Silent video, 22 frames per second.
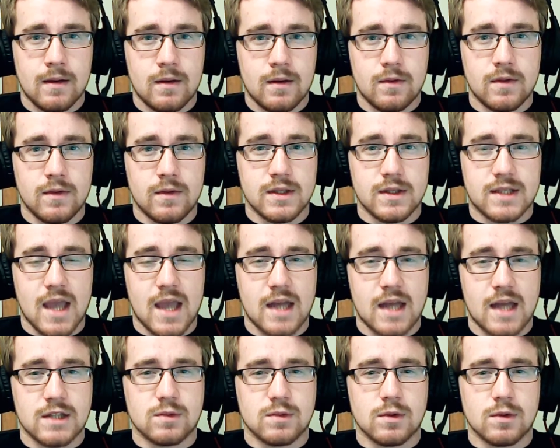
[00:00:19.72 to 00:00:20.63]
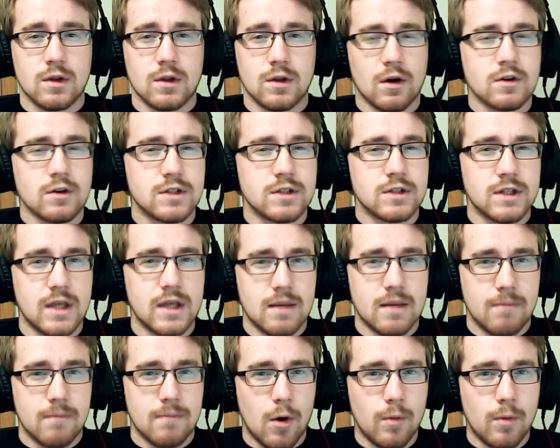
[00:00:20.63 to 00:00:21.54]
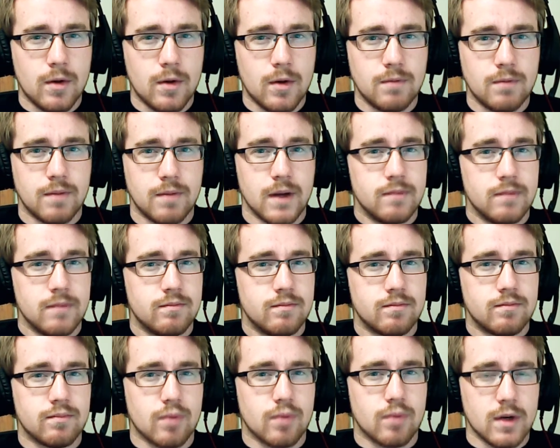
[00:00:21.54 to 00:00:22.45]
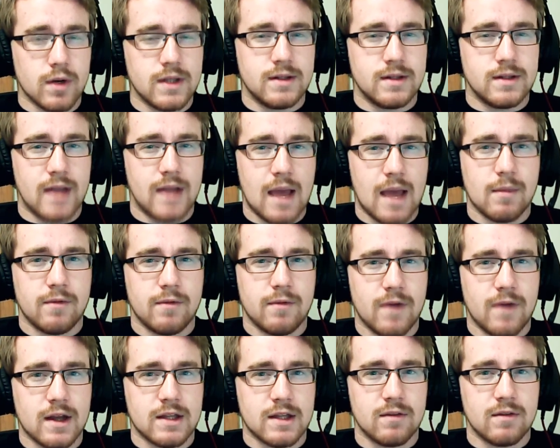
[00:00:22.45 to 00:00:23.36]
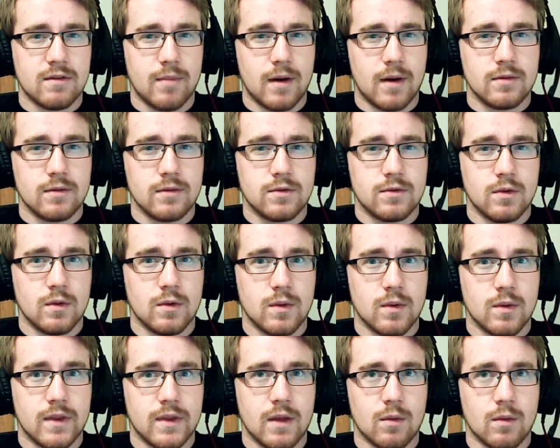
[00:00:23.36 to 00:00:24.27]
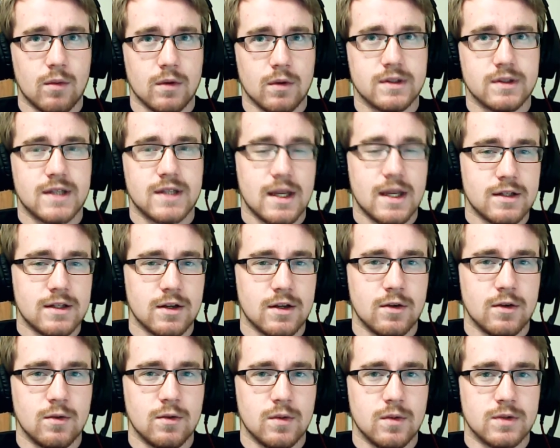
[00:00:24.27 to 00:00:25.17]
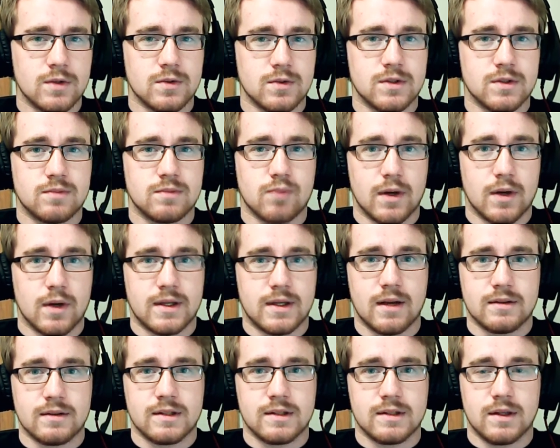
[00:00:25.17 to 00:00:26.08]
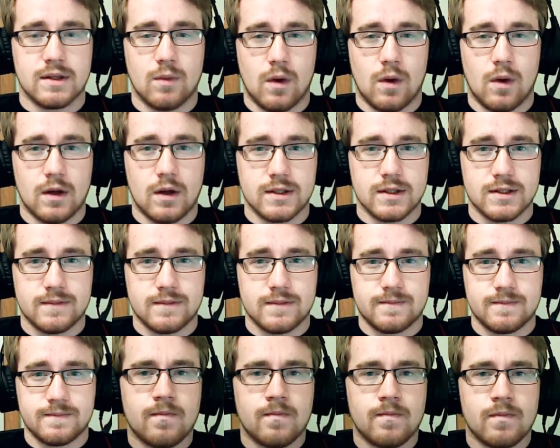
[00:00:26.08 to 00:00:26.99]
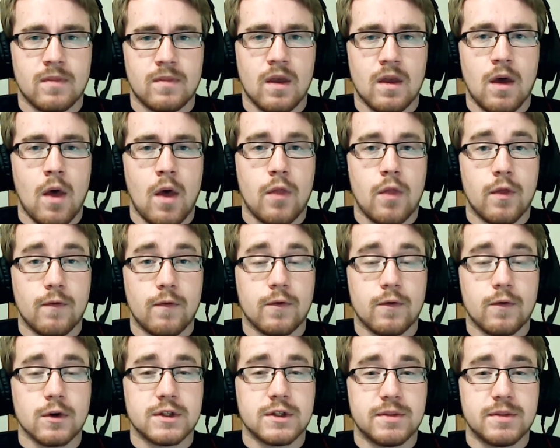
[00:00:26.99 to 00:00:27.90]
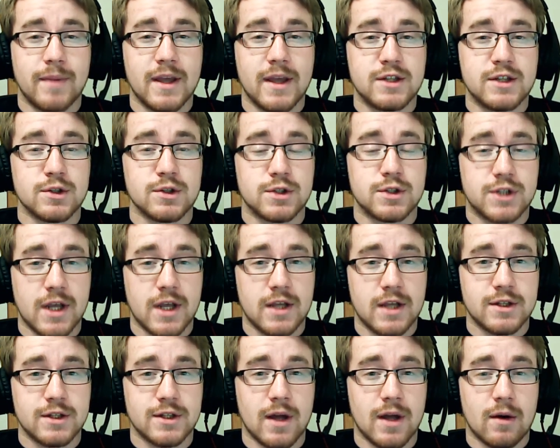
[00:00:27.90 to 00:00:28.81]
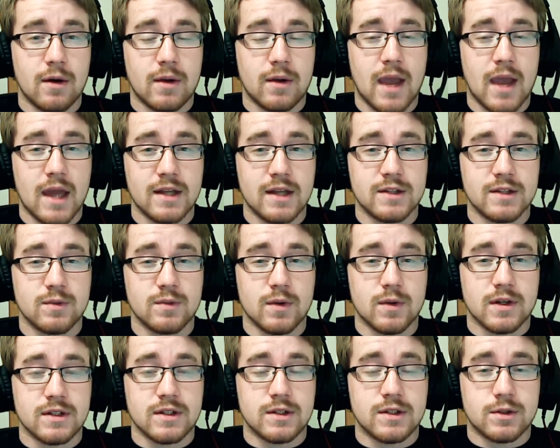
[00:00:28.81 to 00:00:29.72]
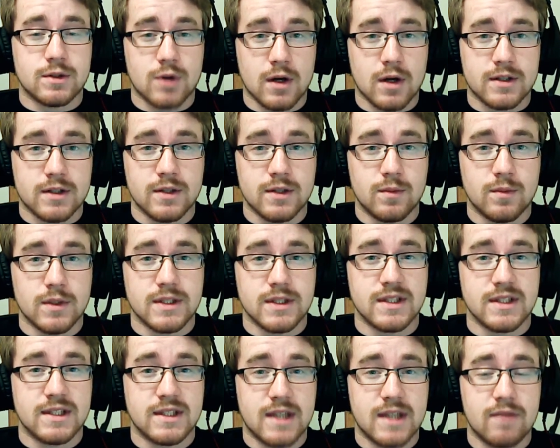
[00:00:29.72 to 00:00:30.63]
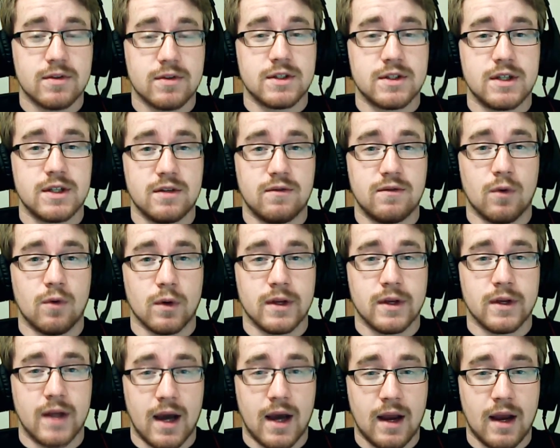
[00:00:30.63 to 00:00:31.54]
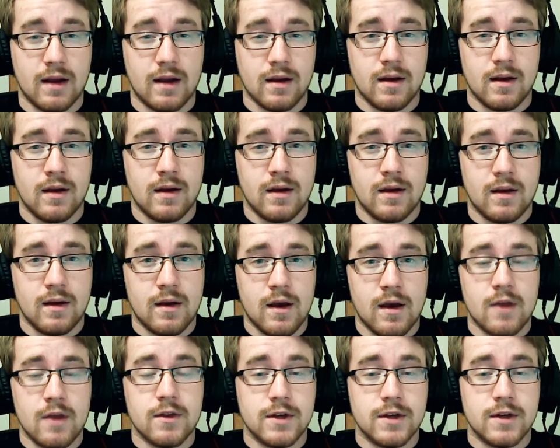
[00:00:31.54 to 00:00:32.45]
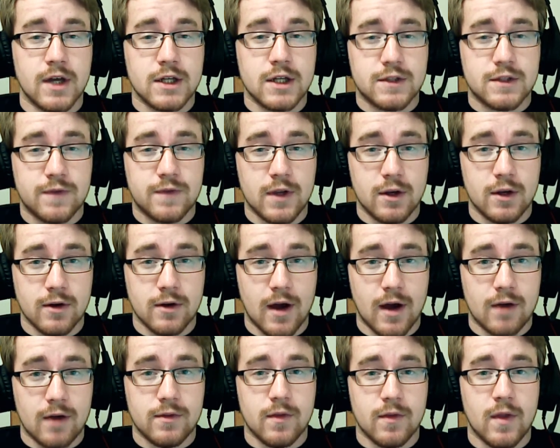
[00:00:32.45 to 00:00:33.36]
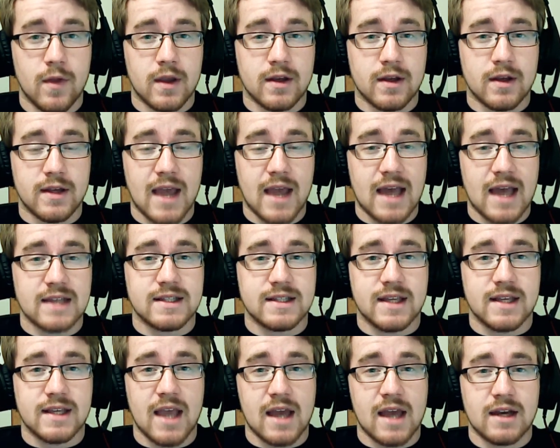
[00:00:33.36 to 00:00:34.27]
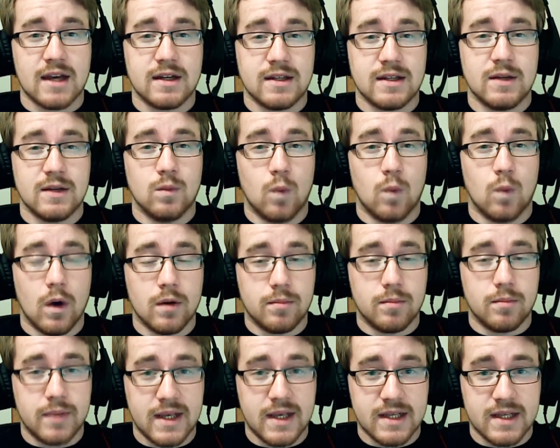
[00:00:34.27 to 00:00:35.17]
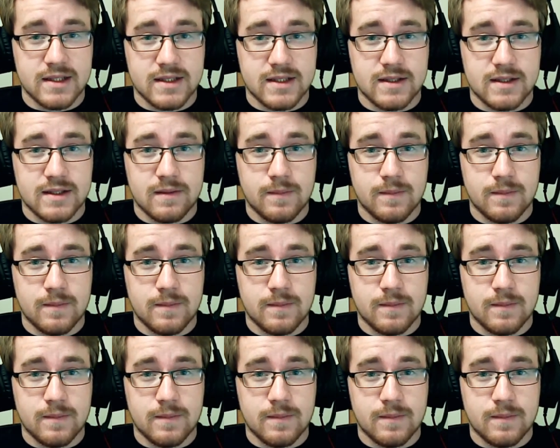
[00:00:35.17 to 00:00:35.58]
These cannons were largely immobile but pretty damn effective about doing what they were set to do, which was break down city walls. The first major change in how cannons were constructed was in 1749. The Dutch figured out that they could cast a cannon in one piece.